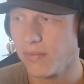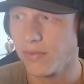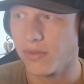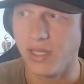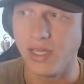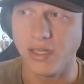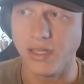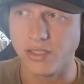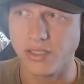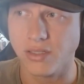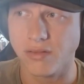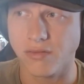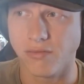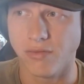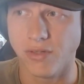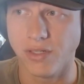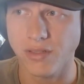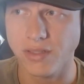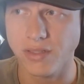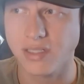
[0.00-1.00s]
yeah, just a
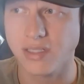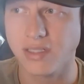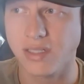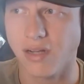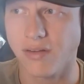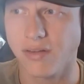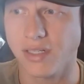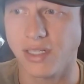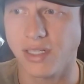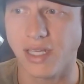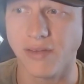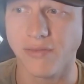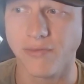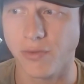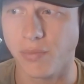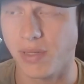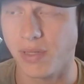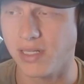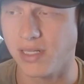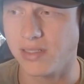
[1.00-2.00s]
really solid get
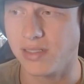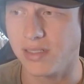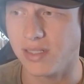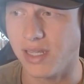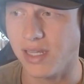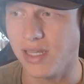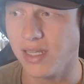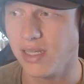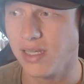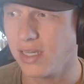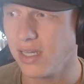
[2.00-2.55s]
for Penn State.